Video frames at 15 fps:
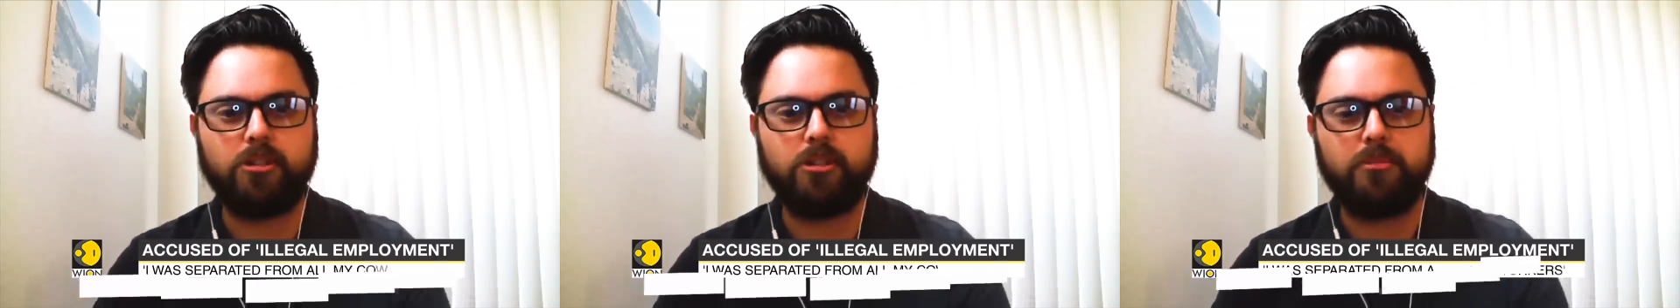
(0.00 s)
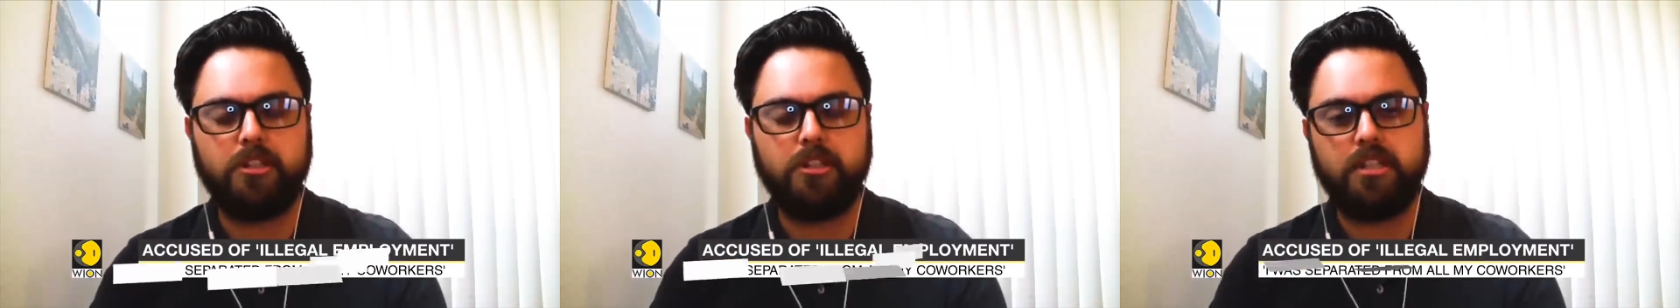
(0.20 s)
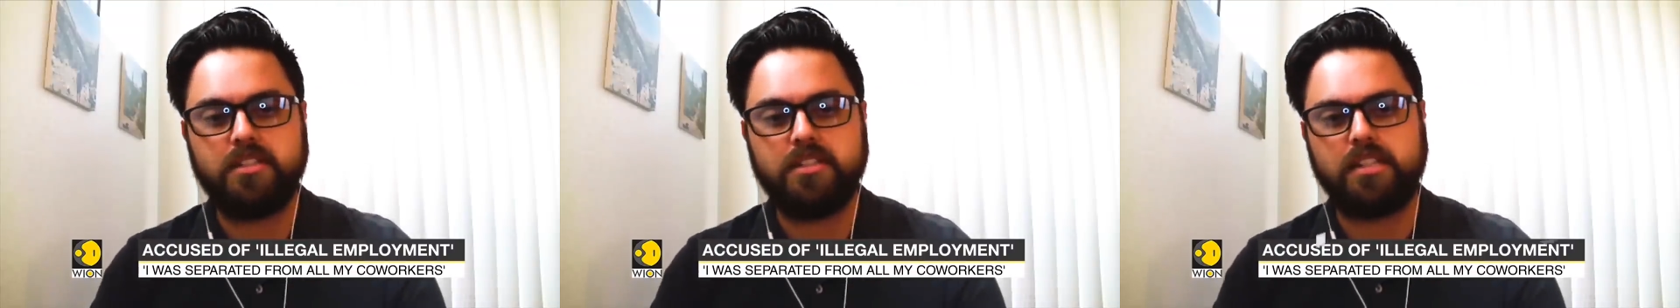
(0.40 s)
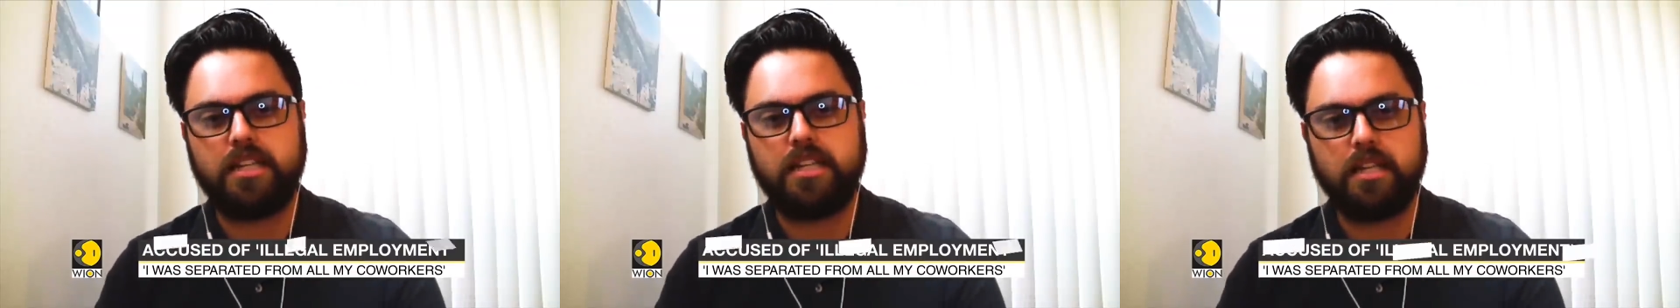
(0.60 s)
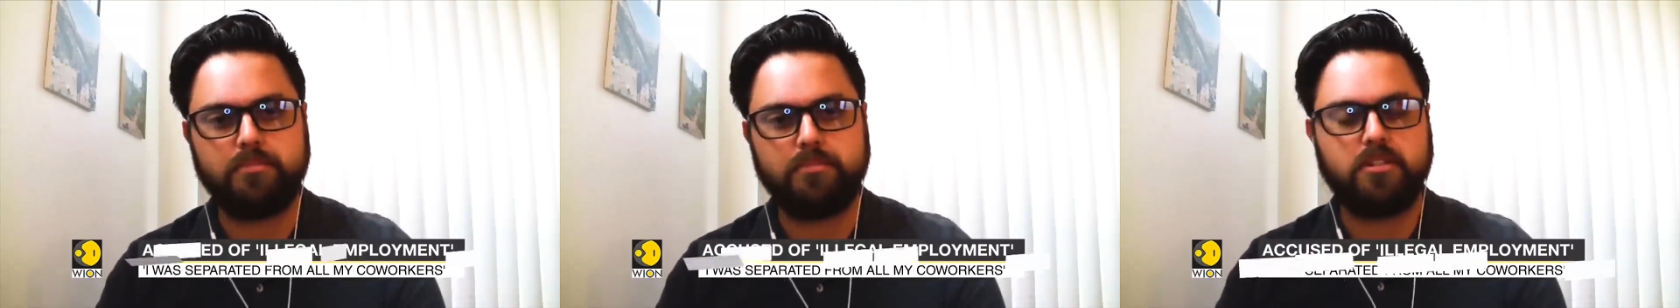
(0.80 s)
community to
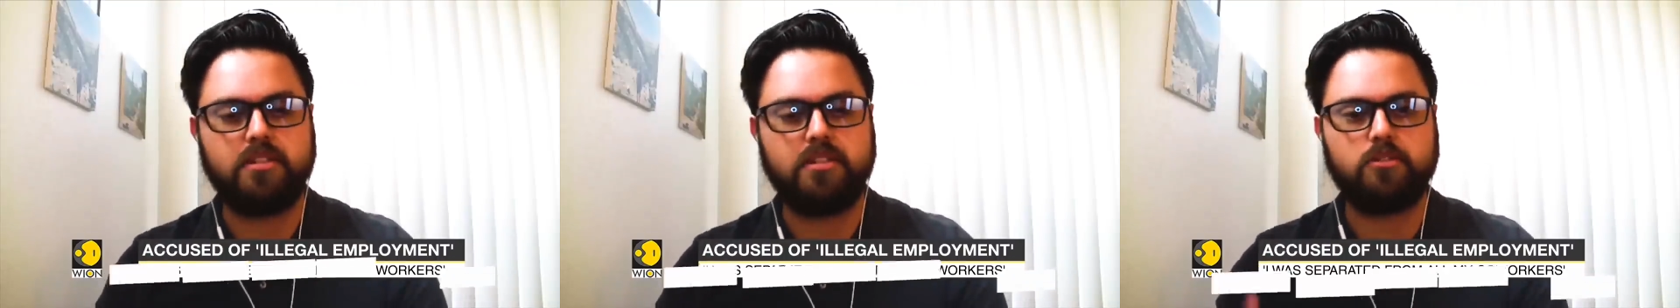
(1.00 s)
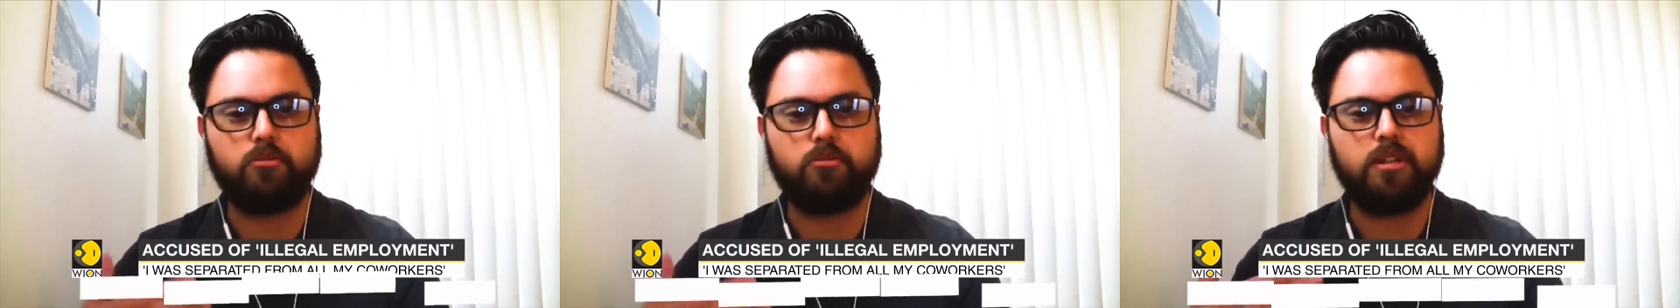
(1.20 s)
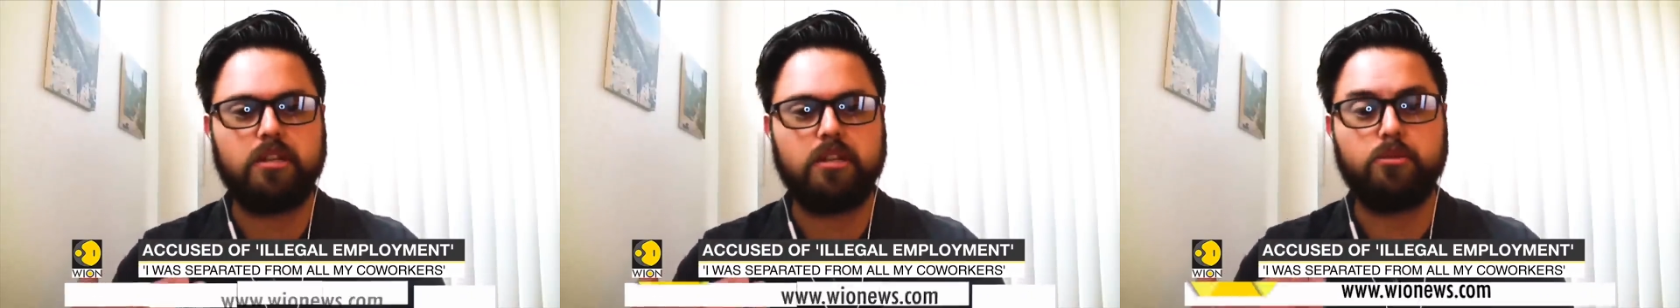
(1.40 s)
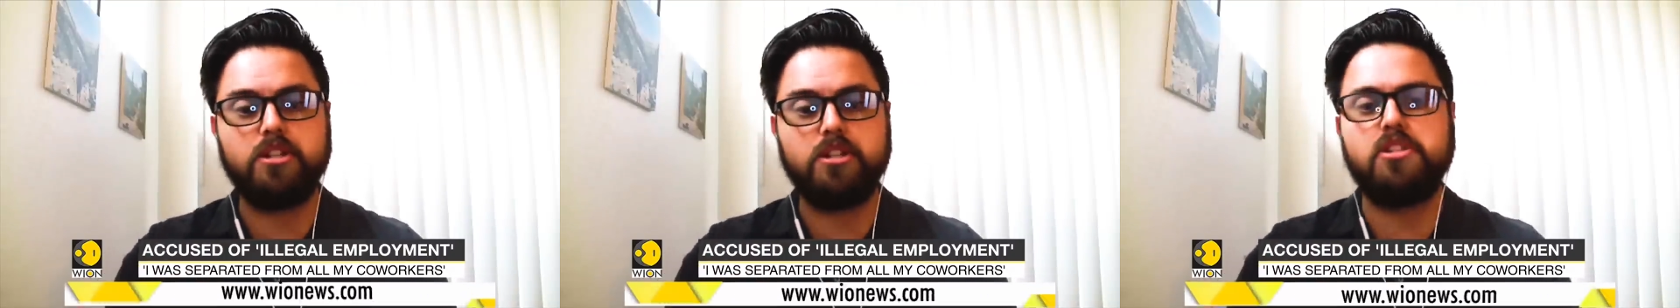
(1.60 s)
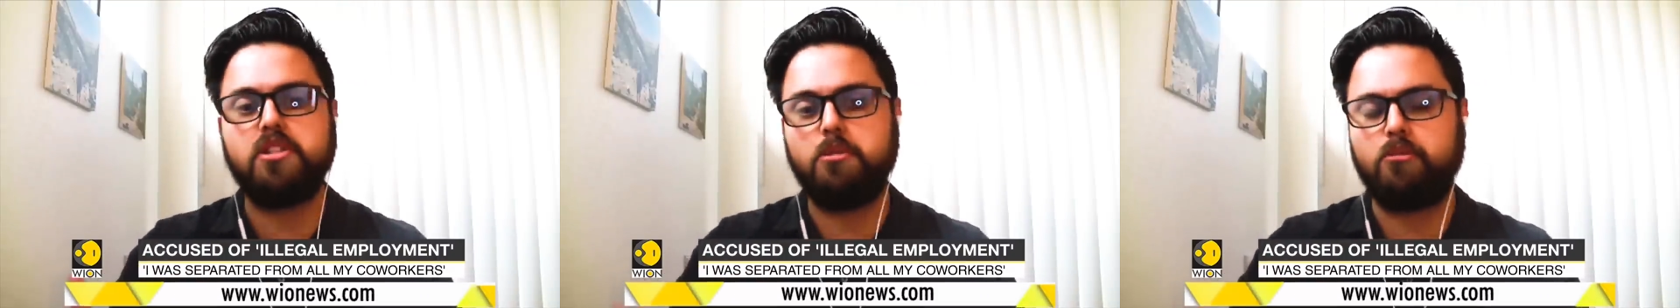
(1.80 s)
stand up to these
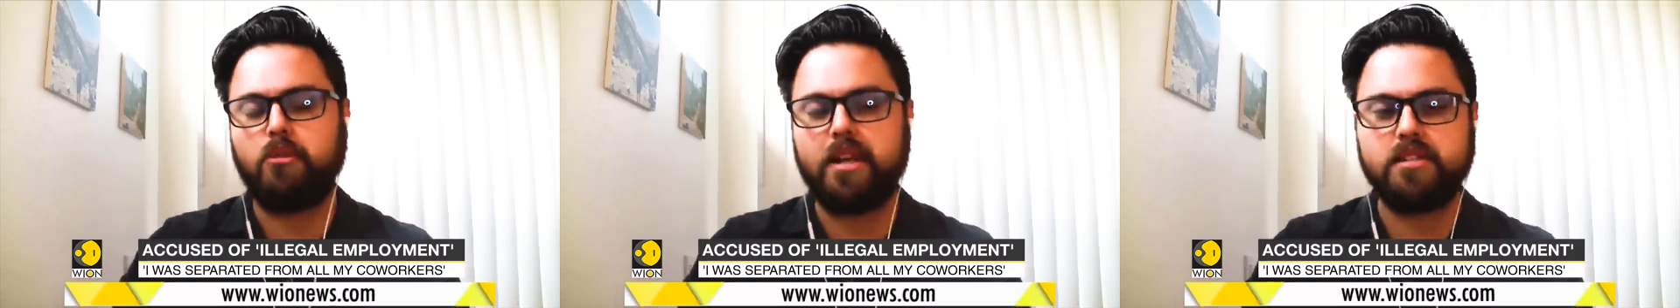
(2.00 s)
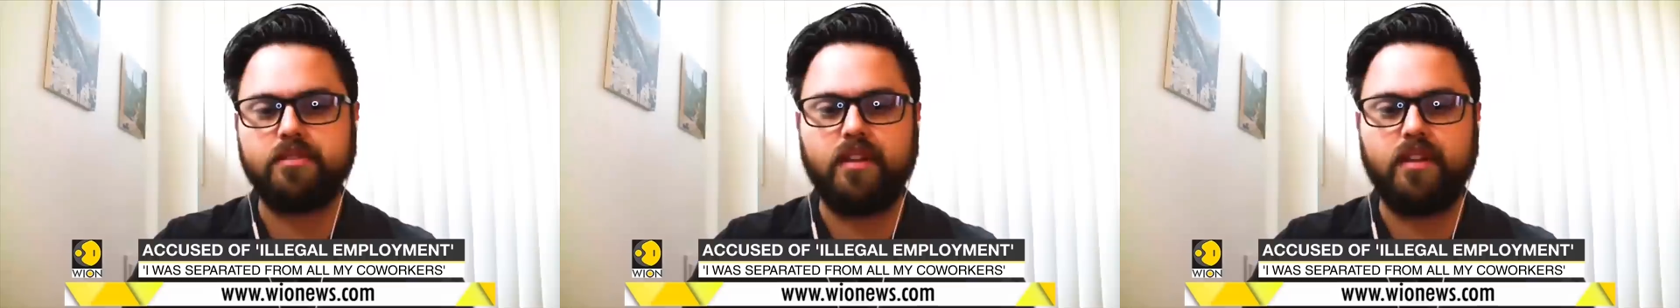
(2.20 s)
egregious human rights